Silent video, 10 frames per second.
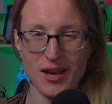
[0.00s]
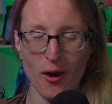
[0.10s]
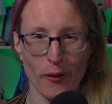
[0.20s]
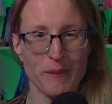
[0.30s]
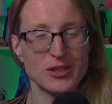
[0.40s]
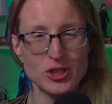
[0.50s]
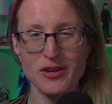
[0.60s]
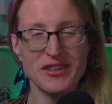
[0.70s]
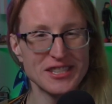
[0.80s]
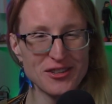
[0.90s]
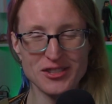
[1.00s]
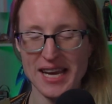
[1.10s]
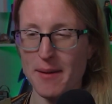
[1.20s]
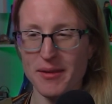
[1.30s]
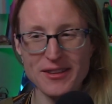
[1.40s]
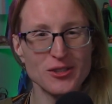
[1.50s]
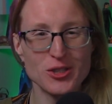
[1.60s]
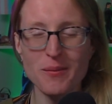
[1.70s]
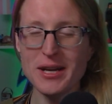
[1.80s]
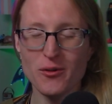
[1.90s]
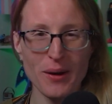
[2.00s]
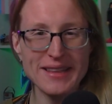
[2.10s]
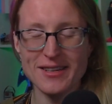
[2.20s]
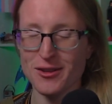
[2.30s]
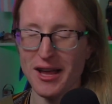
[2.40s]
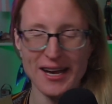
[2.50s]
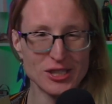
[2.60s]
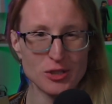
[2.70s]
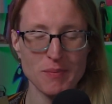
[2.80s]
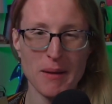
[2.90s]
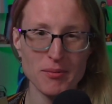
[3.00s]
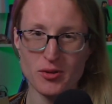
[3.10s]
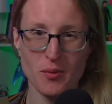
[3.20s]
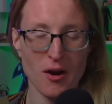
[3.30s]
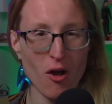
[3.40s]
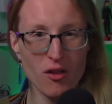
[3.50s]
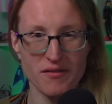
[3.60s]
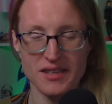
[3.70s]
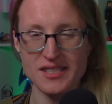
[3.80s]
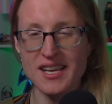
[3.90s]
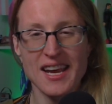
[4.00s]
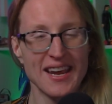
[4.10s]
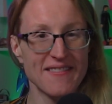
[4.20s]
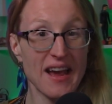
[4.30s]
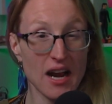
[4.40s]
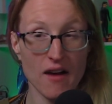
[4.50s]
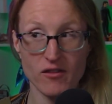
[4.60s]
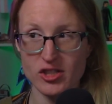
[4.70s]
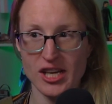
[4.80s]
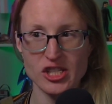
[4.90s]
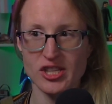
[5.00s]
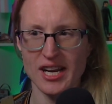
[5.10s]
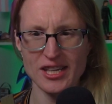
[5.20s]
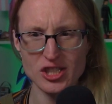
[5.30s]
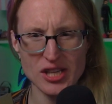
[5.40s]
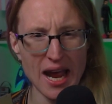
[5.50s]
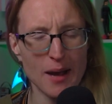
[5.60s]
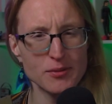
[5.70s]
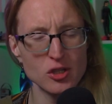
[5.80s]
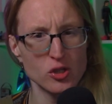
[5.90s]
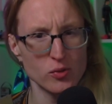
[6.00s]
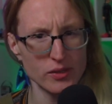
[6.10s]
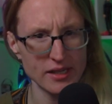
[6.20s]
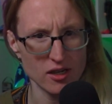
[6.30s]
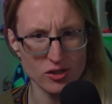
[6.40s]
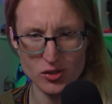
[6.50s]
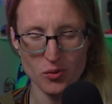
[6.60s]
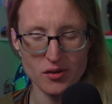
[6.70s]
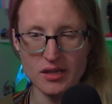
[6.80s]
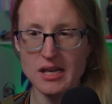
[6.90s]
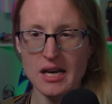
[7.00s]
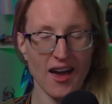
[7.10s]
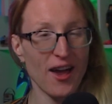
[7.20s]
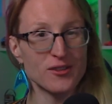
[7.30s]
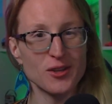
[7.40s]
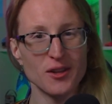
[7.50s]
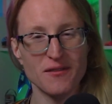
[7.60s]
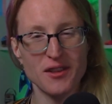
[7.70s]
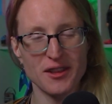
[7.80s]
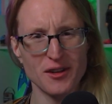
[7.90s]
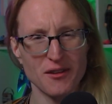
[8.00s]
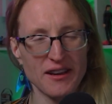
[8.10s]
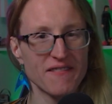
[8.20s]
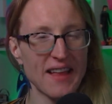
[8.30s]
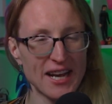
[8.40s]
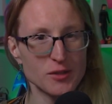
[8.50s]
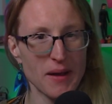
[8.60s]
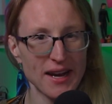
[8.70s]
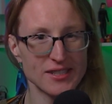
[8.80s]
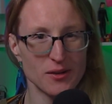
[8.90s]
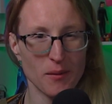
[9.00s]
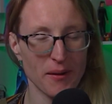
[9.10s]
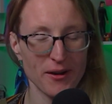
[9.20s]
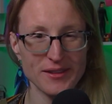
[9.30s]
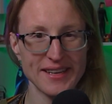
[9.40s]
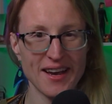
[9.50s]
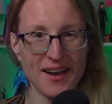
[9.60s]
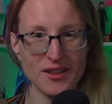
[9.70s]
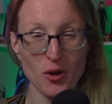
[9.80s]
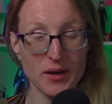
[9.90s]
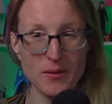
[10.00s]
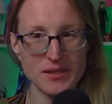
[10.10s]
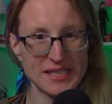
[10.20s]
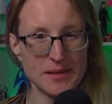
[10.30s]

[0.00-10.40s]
Our mischievous little scamp. Like, there's so many great little lines just peppered throughout all of this in that conversation that I just absolutely adored. I also love the little, like, flashback to apparently Loki was